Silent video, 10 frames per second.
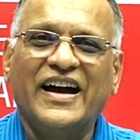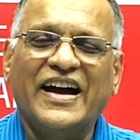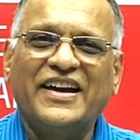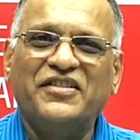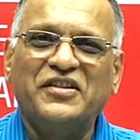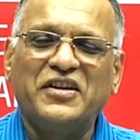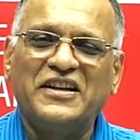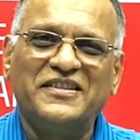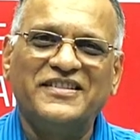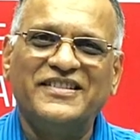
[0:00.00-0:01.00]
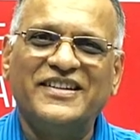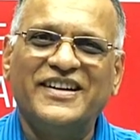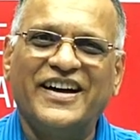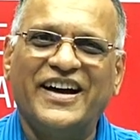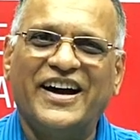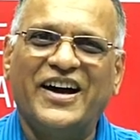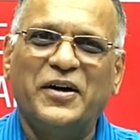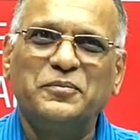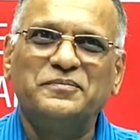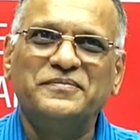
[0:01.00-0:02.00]
Hi everyone.
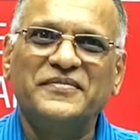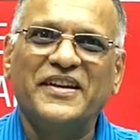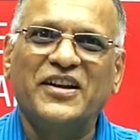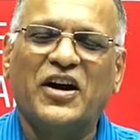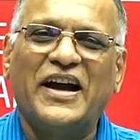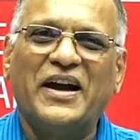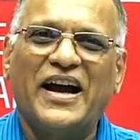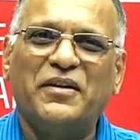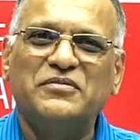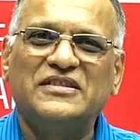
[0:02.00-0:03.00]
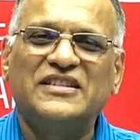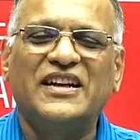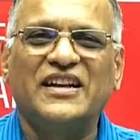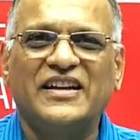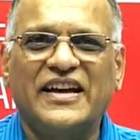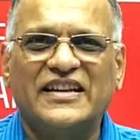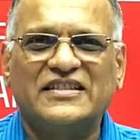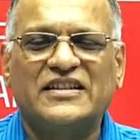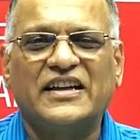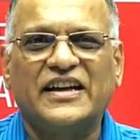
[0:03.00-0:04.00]
I am thrilled.
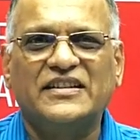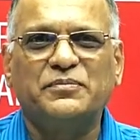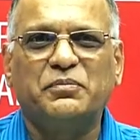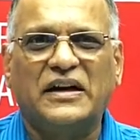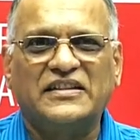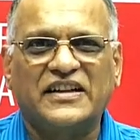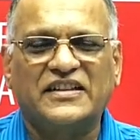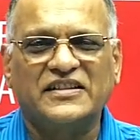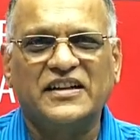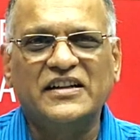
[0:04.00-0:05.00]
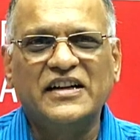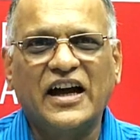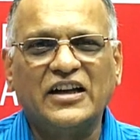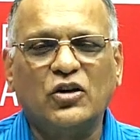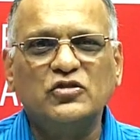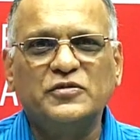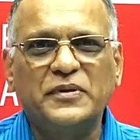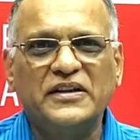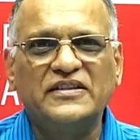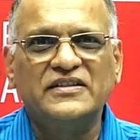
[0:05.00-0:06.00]
Yesterday's budget
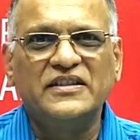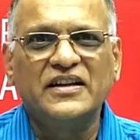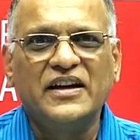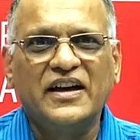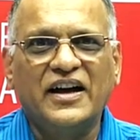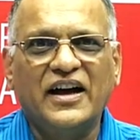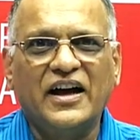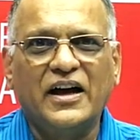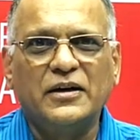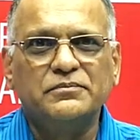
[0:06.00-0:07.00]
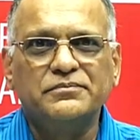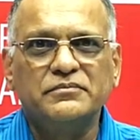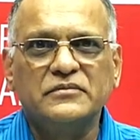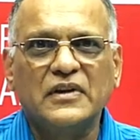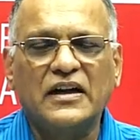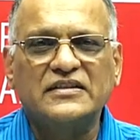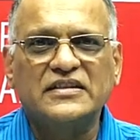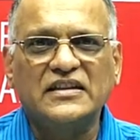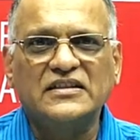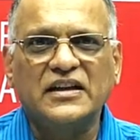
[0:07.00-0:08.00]
announcements are
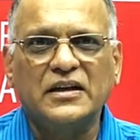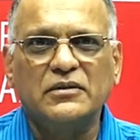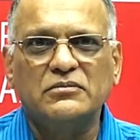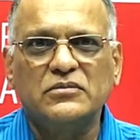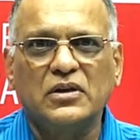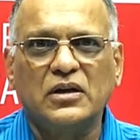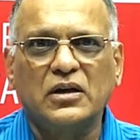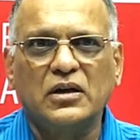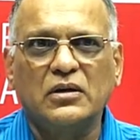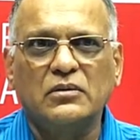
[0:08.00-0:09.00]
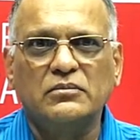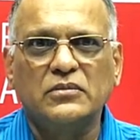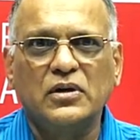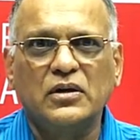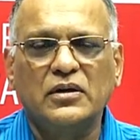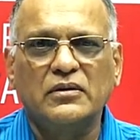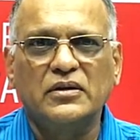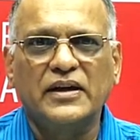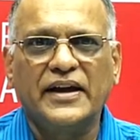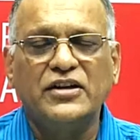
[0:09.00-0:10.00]
such an
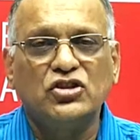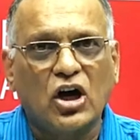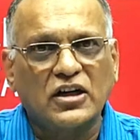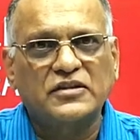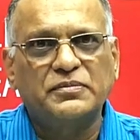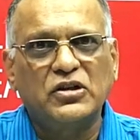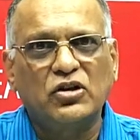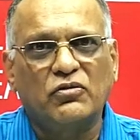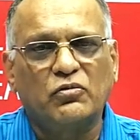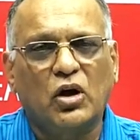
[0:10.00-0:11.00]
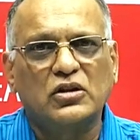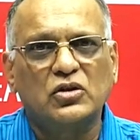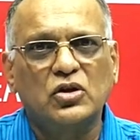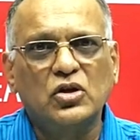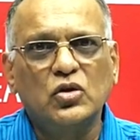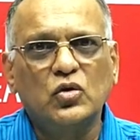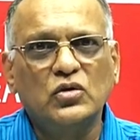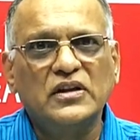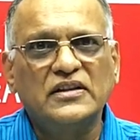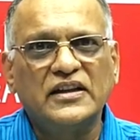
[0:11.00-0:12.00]
endorsement of what
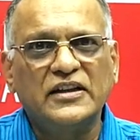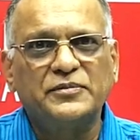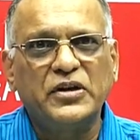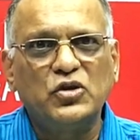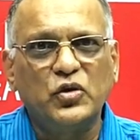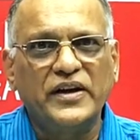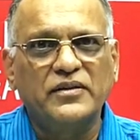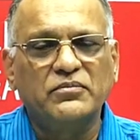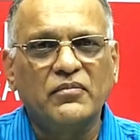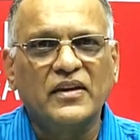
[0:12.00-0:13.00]
Unnati has been doing.